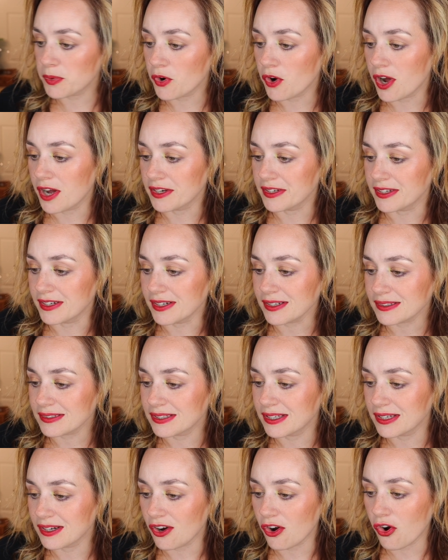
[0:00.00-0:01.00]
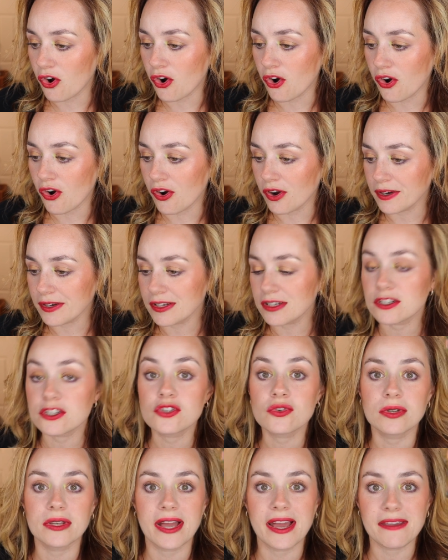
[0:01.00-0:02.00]
product, on
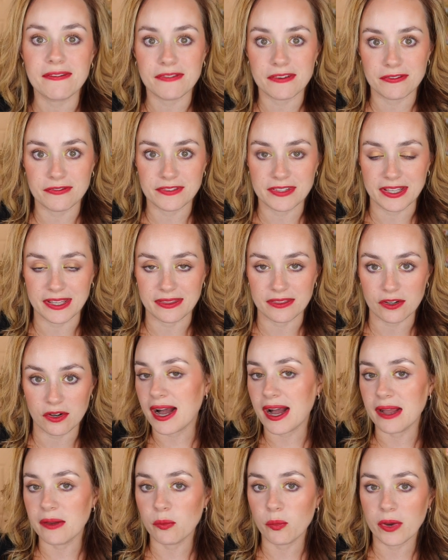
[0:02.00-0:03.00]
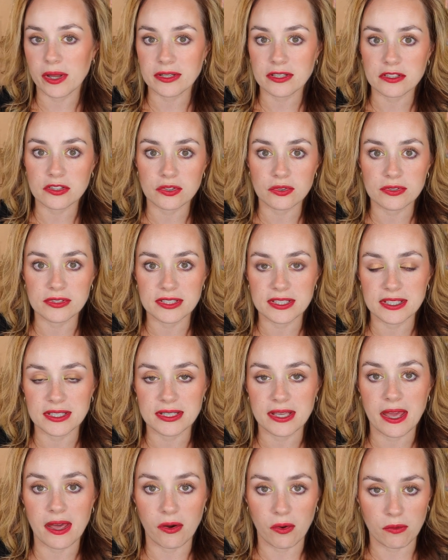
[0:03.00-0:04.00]
July 15th, I went to the
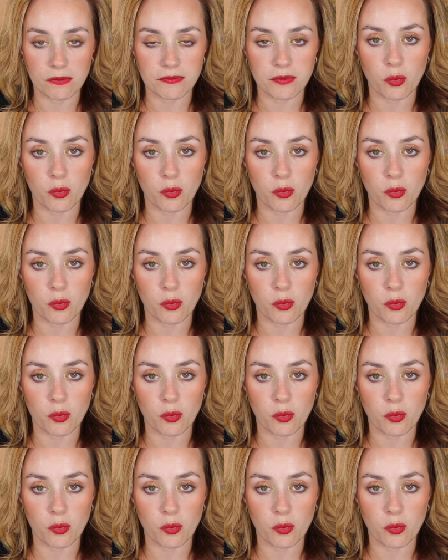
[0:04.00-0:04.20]
e.l.f.